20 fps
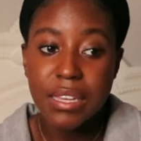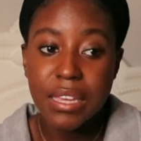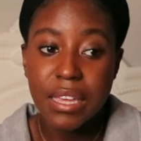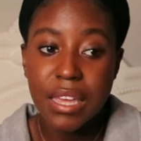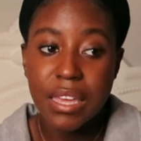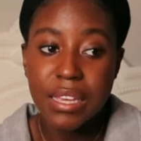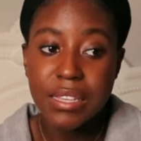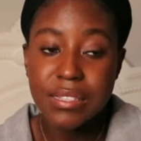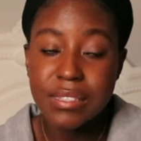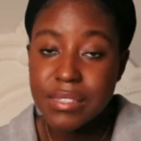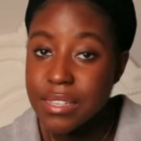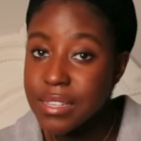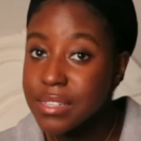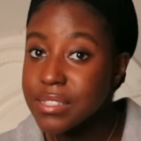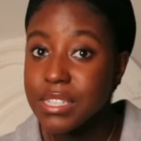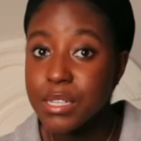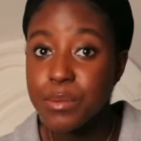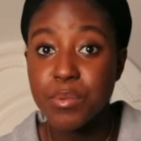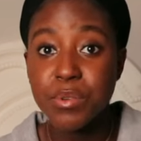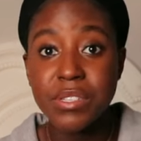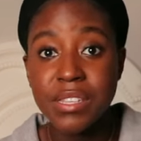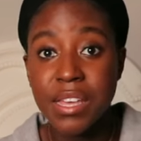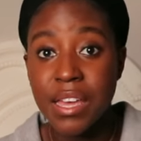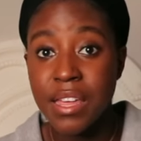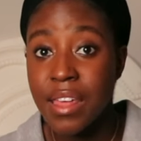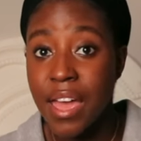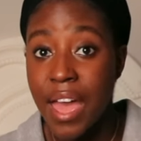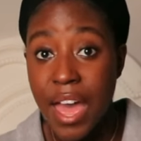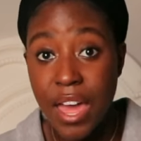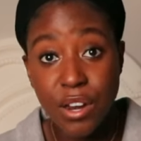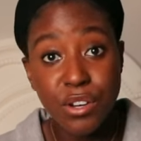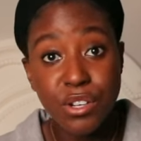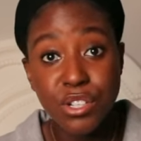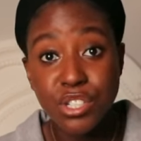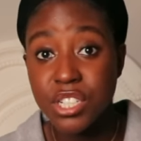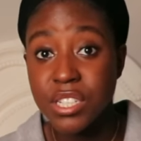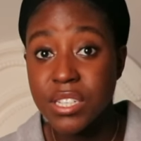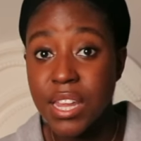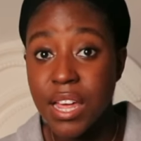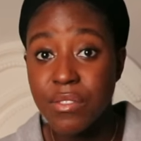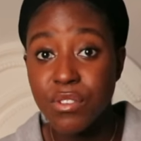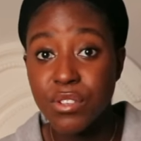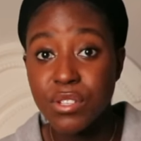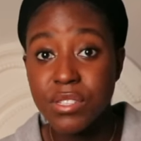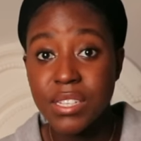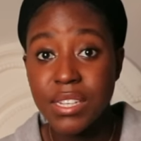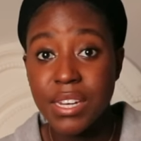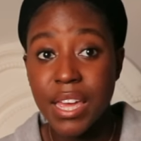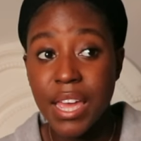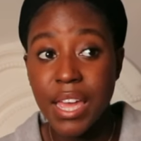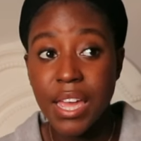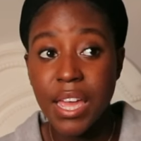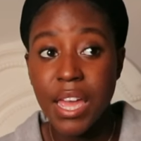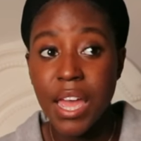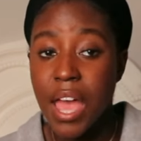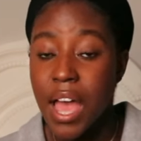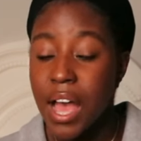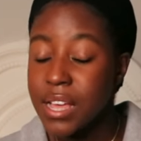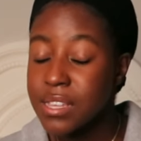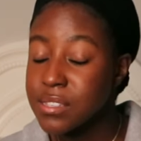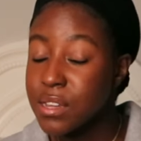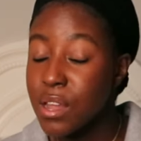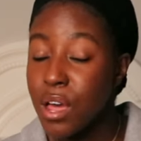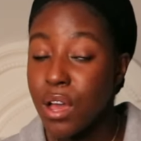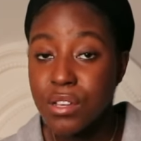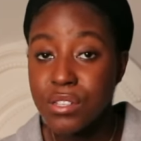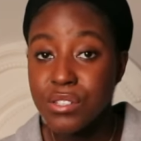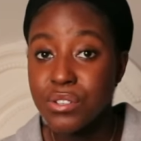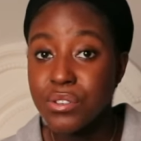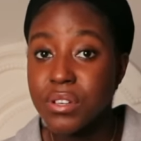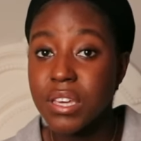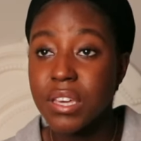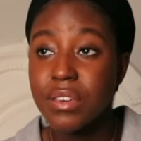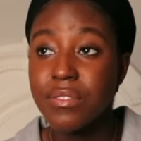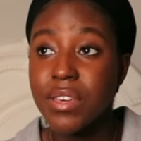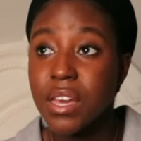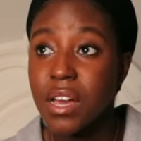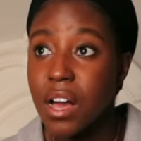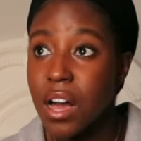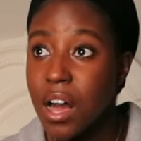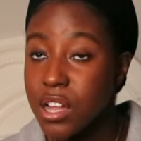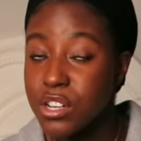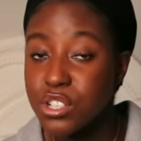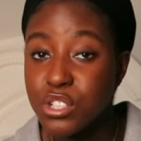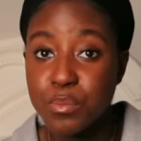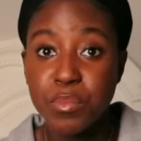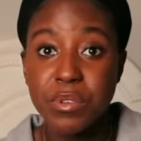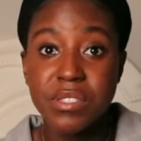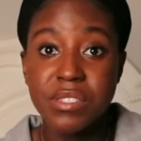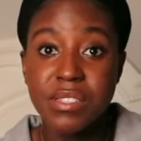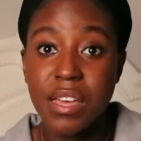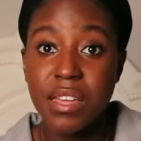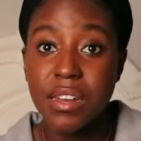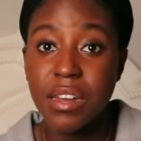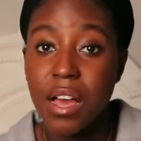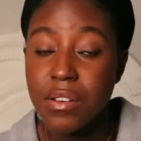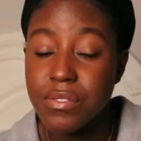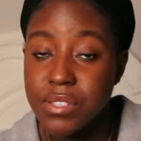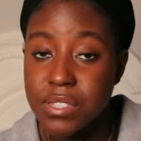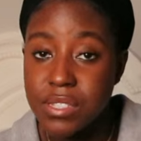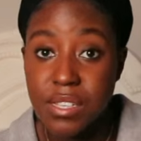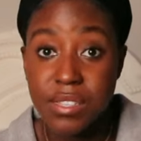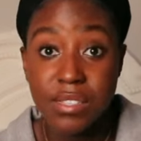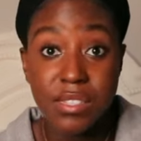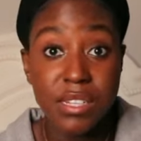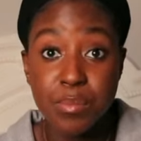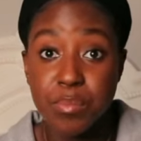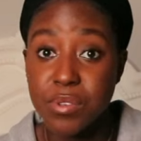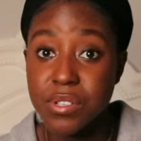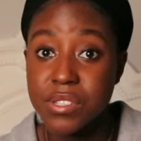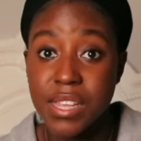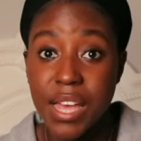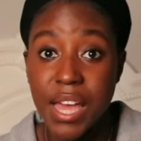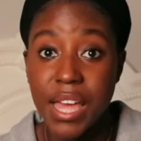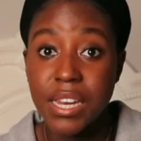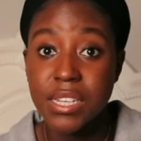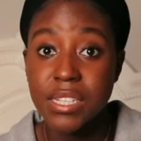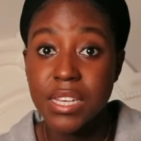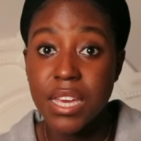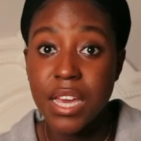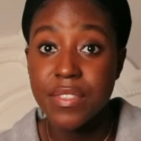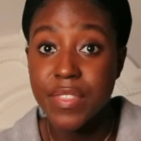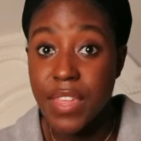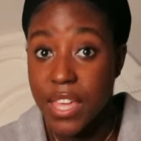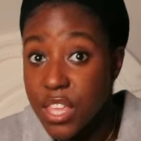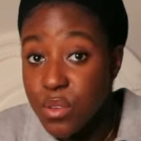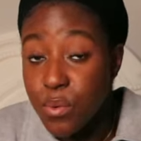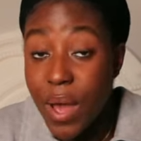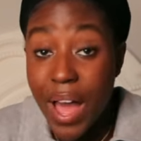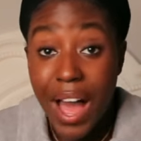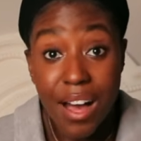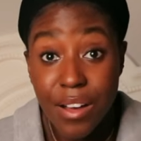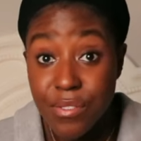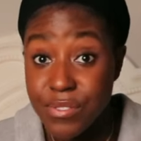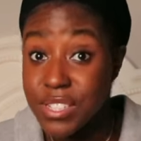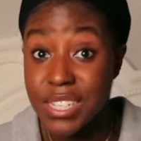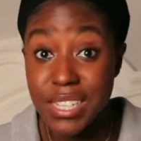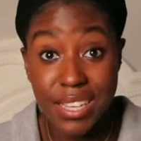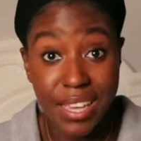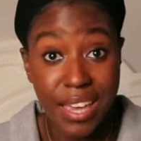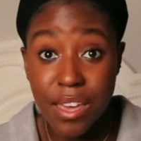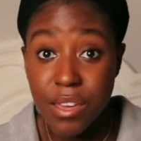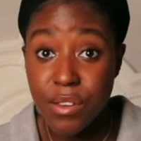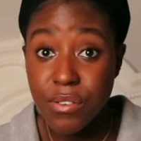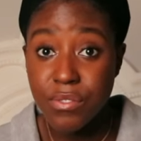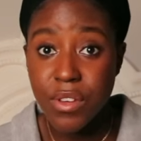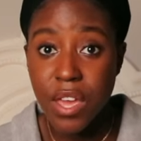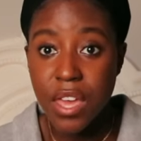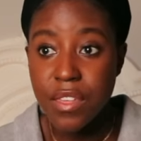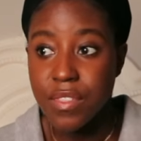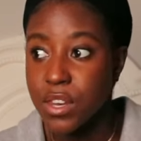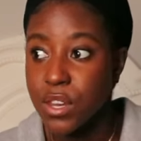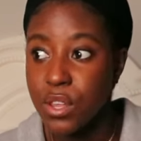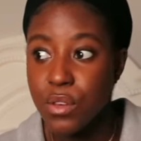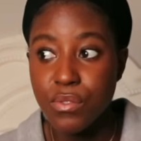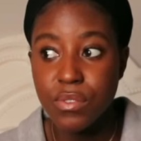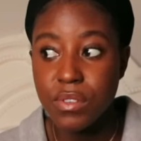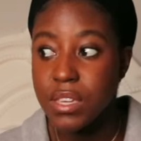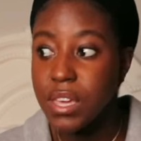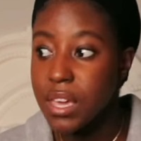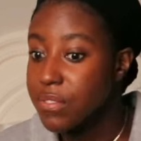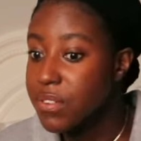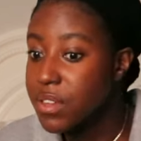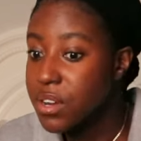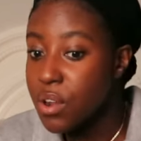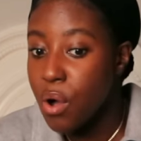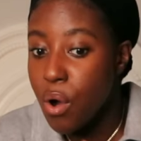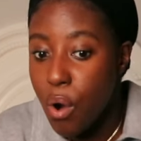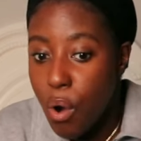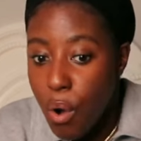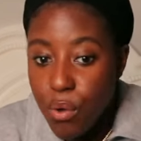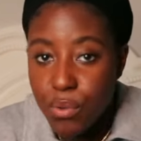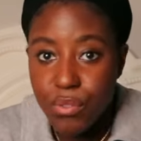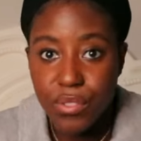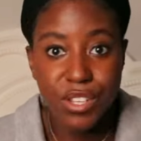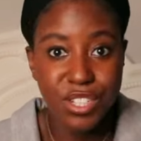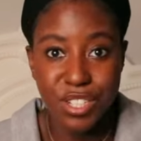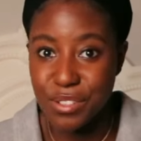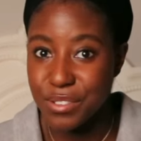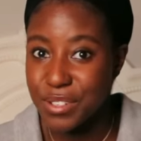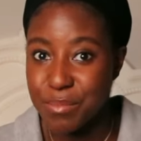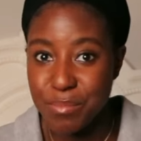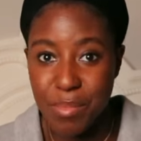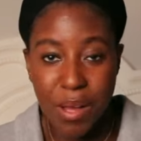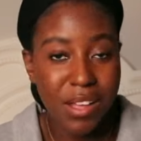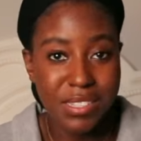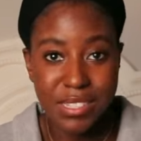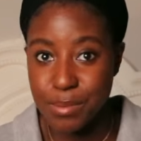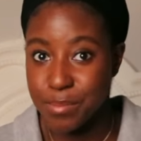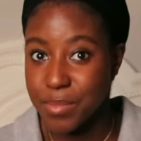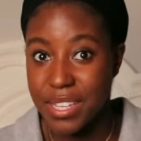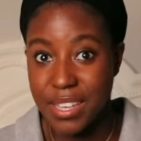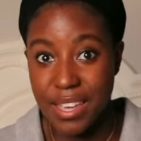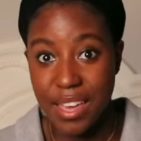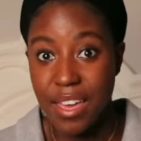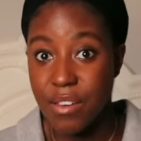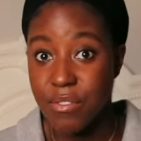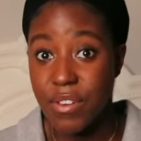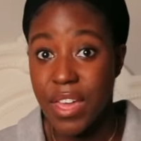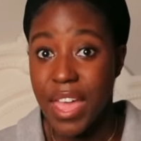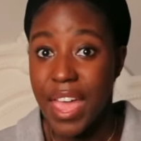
a sixty percent energy level today, as long as you're giving one hundred percent of sixty percent that you have to give, then you've given all that you can possibly give,